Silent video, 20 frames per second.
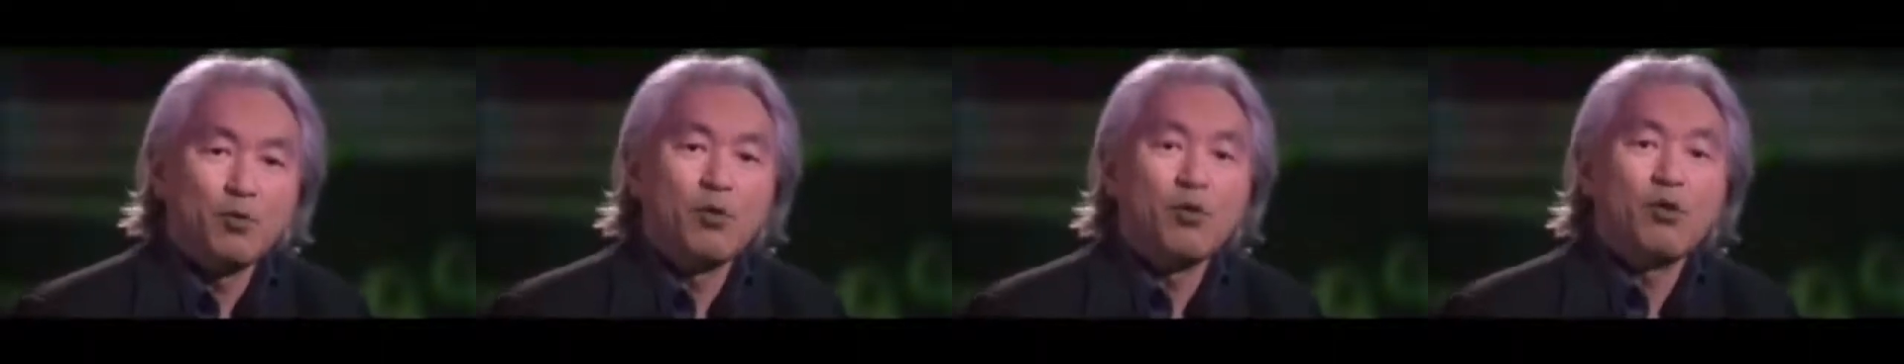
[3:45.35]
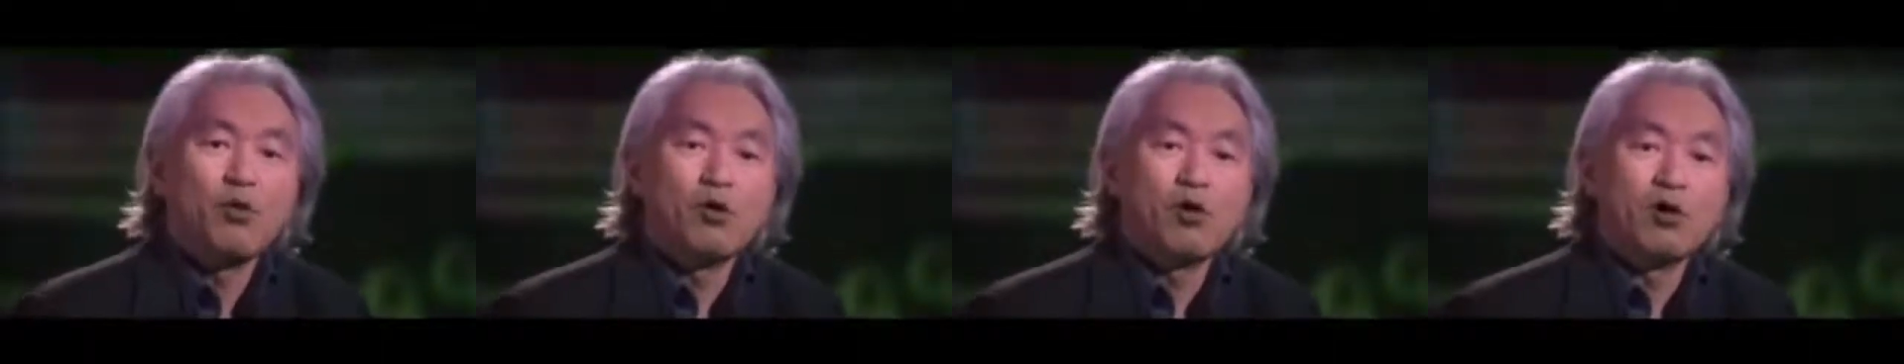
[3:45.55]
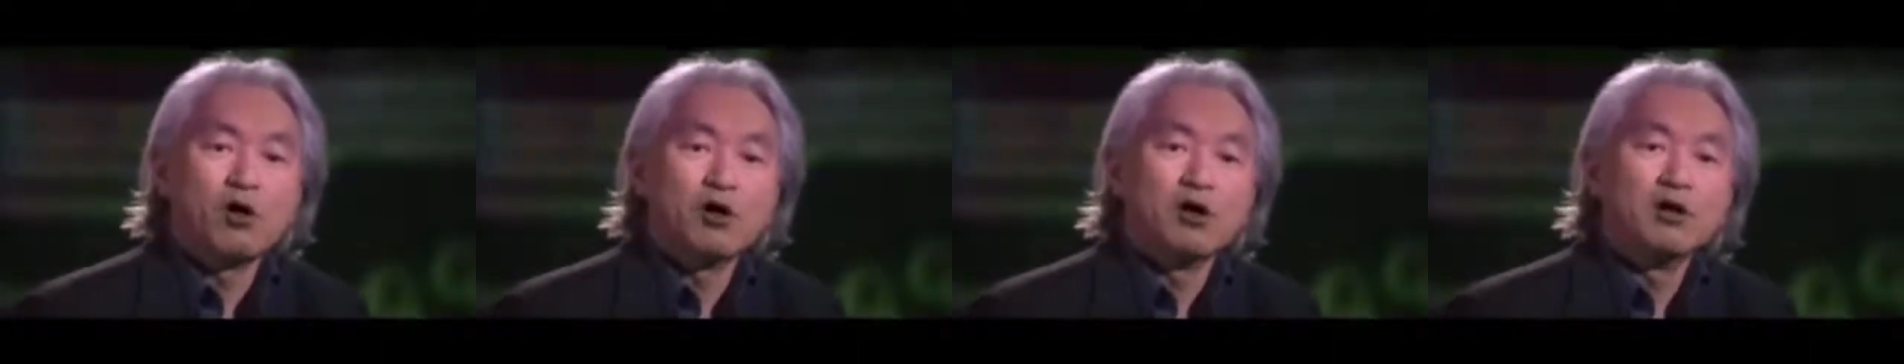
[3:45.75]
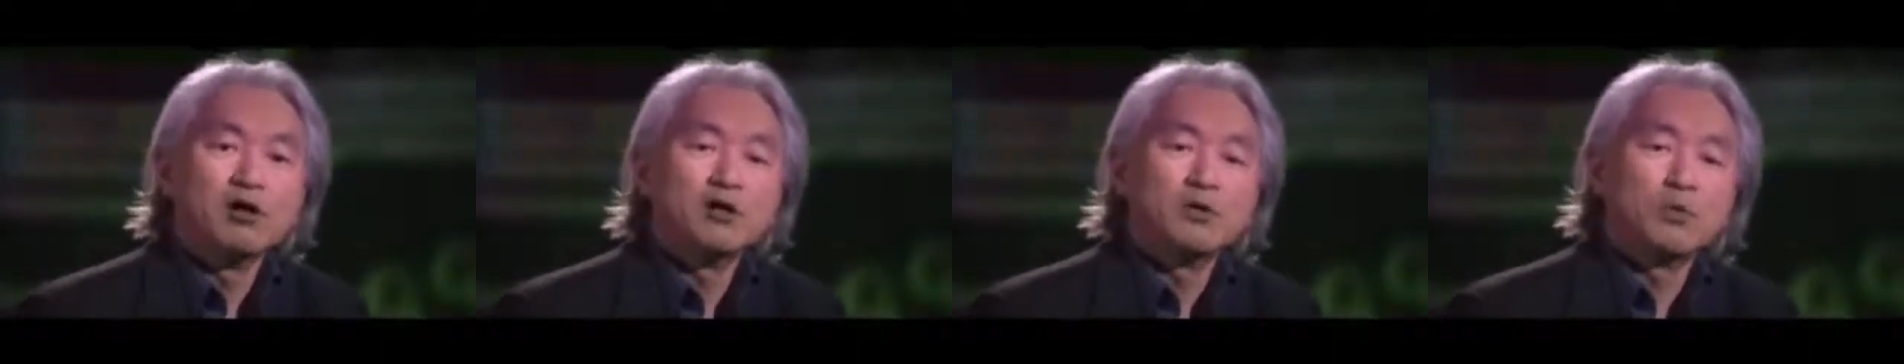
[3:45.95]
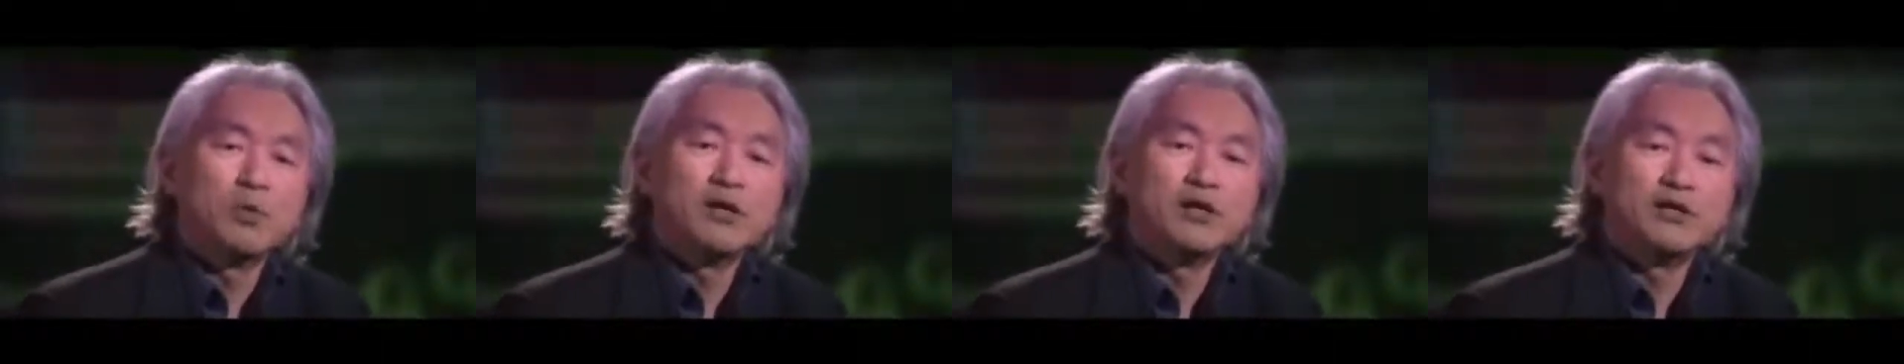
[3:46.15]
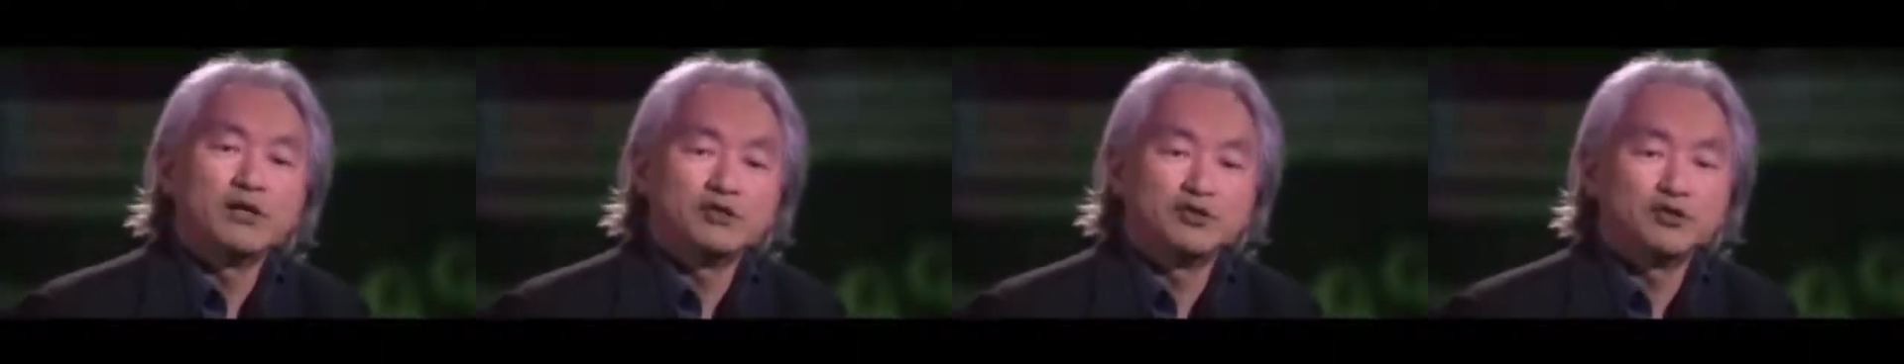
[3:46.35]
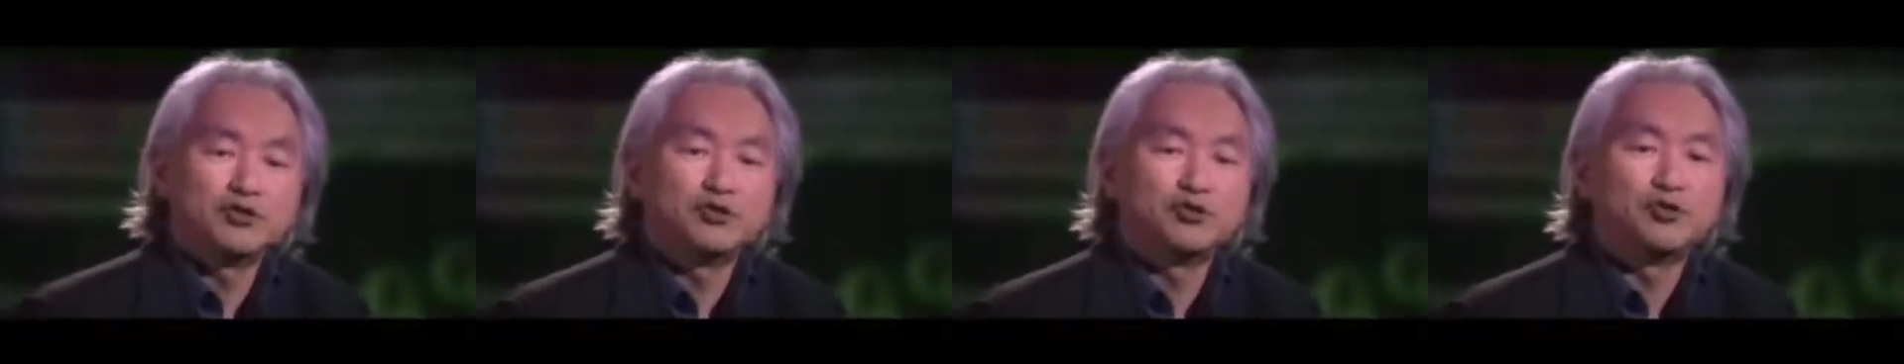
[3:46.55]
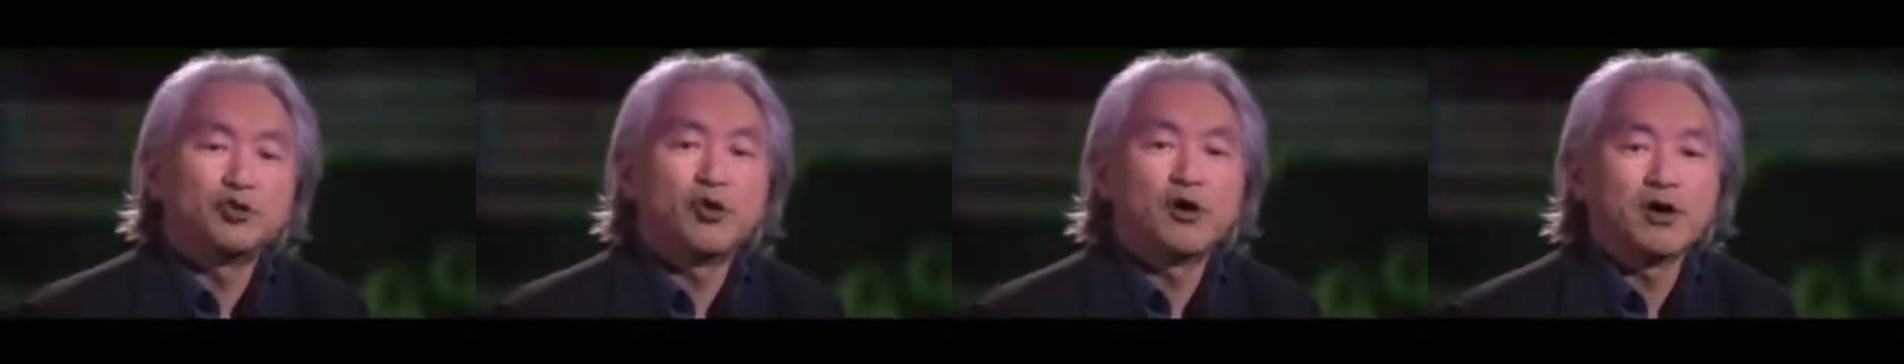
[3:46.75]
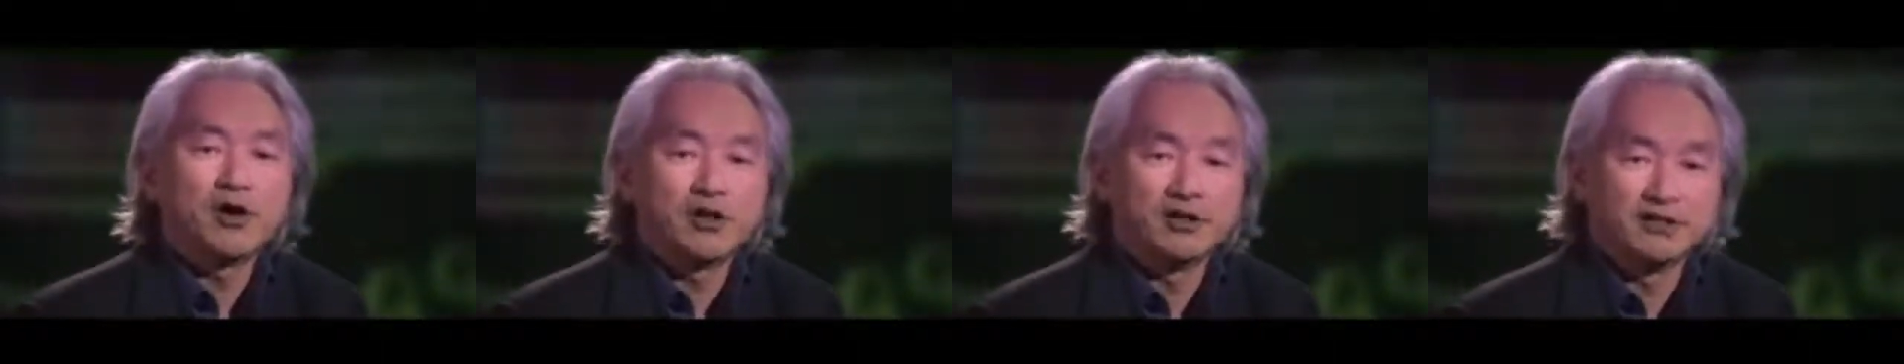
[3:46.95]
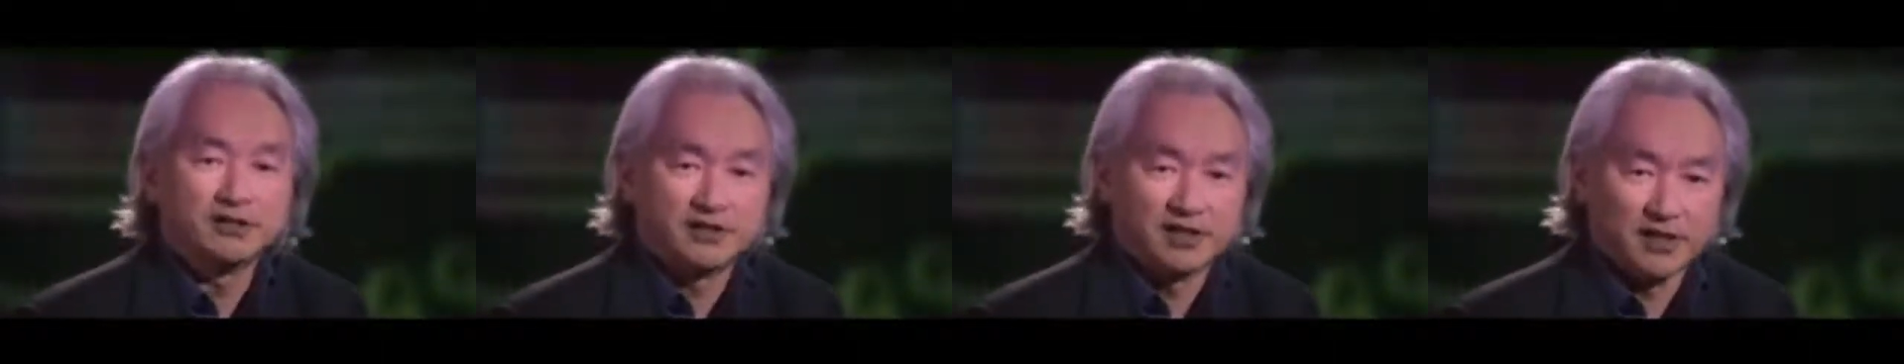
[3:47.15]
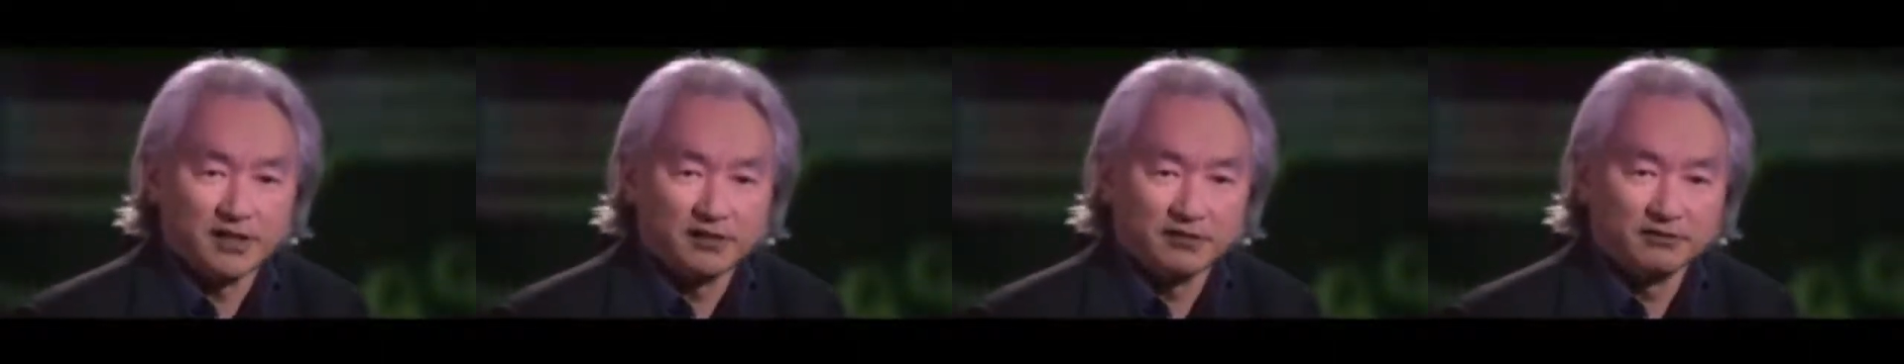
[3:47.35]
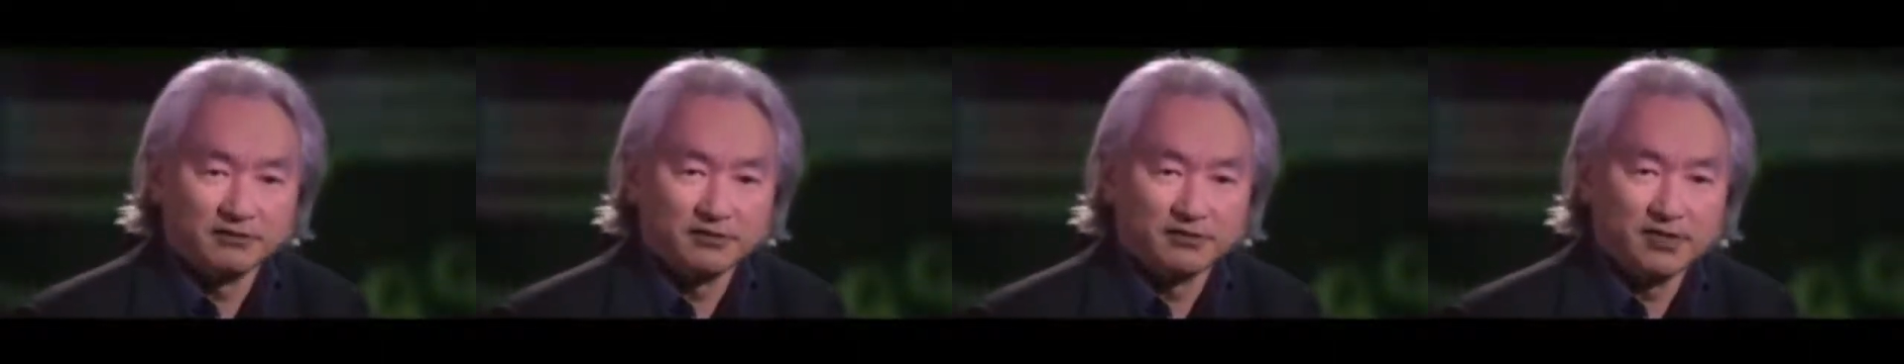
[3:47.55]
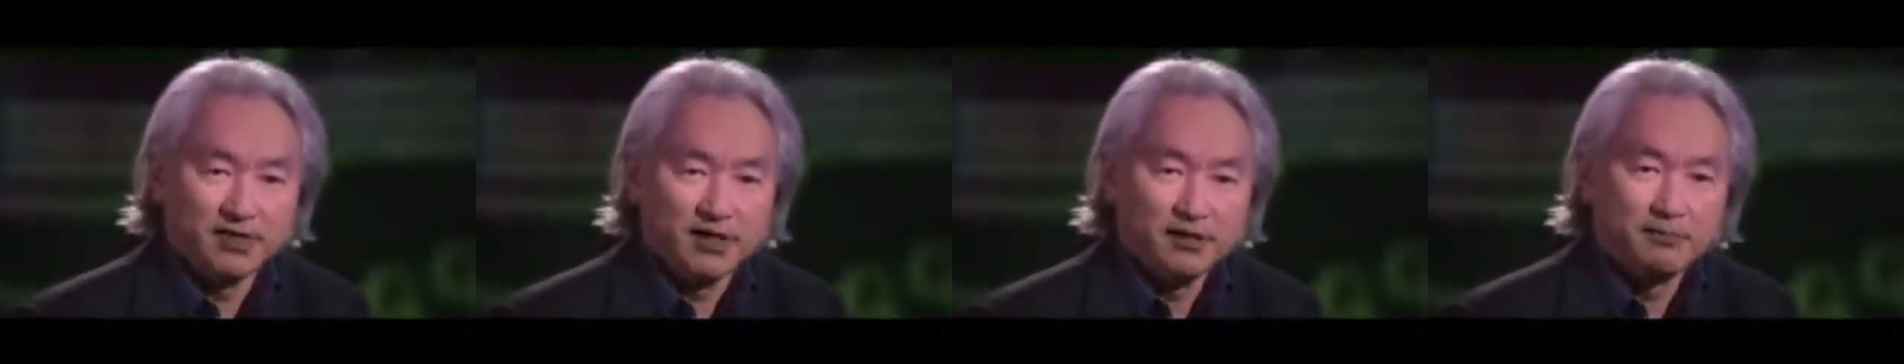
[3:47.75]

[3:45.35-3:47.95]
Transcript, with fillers: or we destroy ourselves